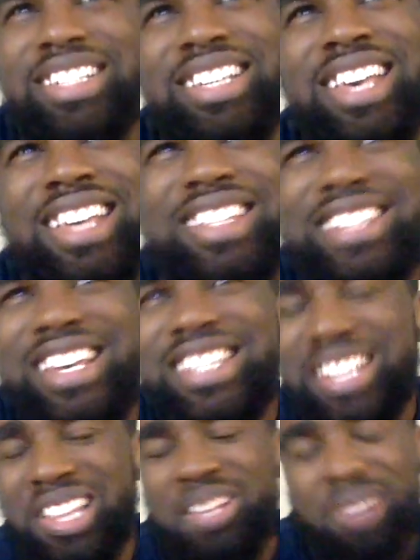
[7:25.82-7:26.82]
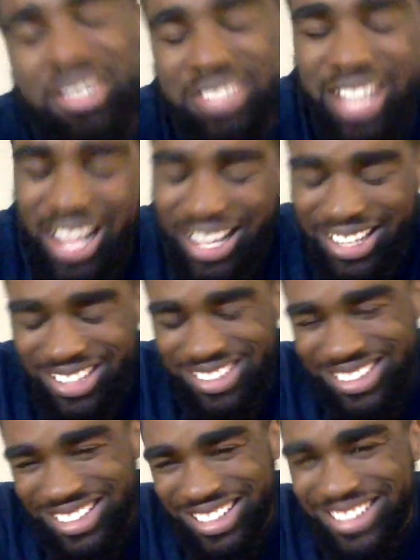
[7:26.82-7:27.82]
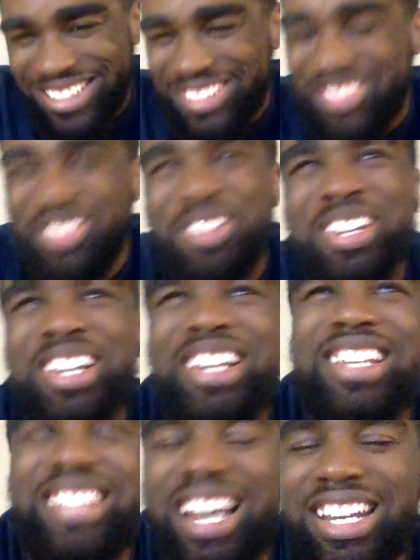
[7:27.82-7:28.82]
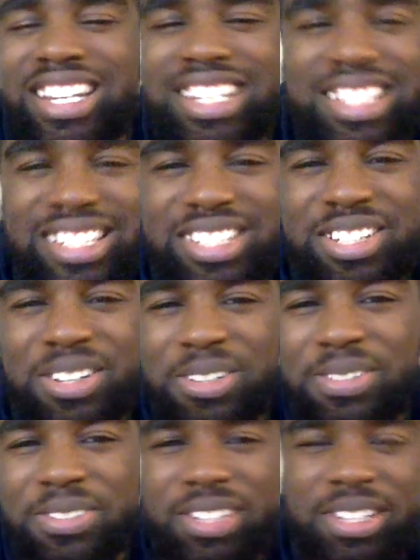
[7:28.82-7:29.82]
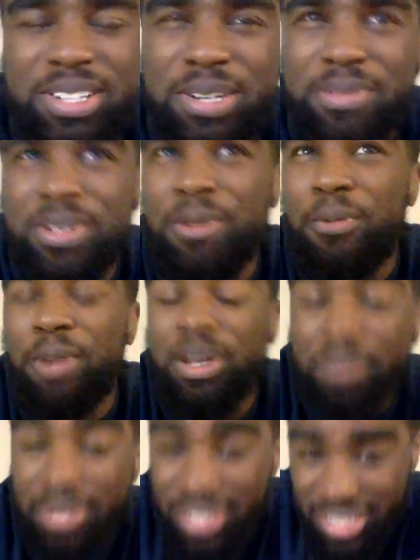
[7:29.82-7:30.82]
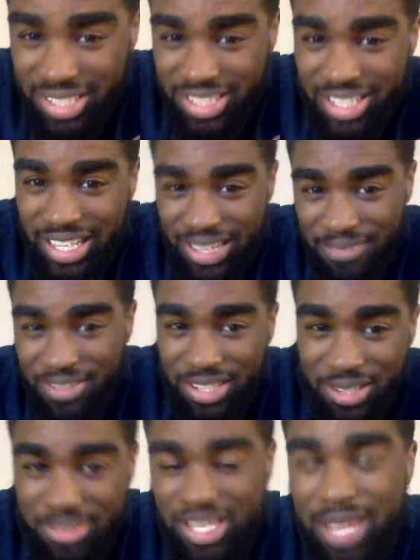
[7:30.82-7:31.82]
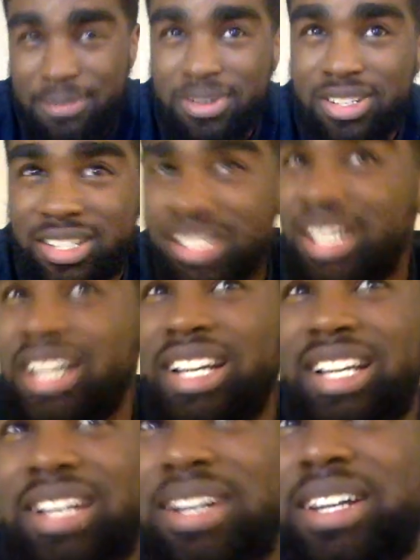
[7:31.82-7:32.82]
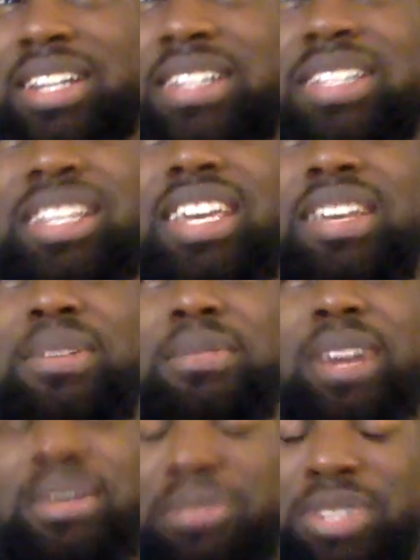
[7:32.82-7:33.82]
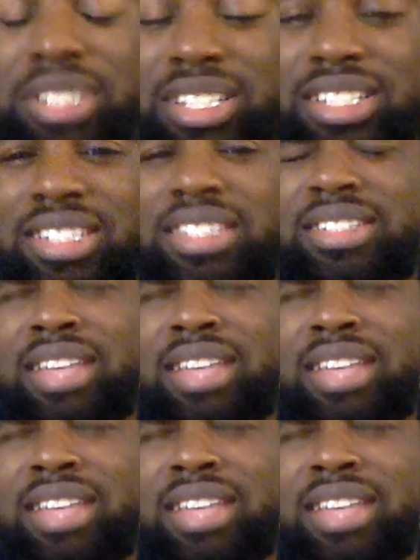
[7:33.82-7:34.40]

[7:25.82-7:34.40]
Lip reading: It said something about tying a nigga's girlfriend up and raping her and videotaping her getting raped, which is